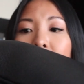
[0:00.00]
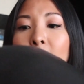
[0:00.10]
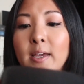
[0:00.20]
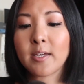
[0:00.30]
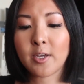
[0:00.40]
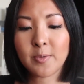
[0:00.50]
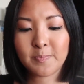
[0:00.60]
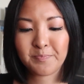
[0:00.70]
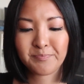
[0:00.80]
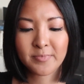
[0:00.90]
like
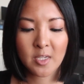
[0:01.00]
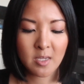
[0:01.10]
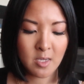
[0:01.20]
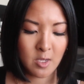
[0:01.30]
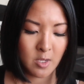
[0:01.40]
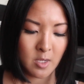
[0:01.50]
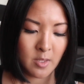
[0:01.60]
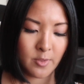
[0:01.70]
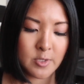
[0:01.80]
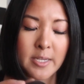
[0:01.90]

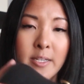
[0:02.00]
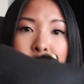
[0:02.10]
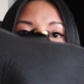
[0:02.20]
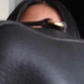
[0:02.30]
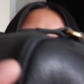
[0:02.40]
there's like some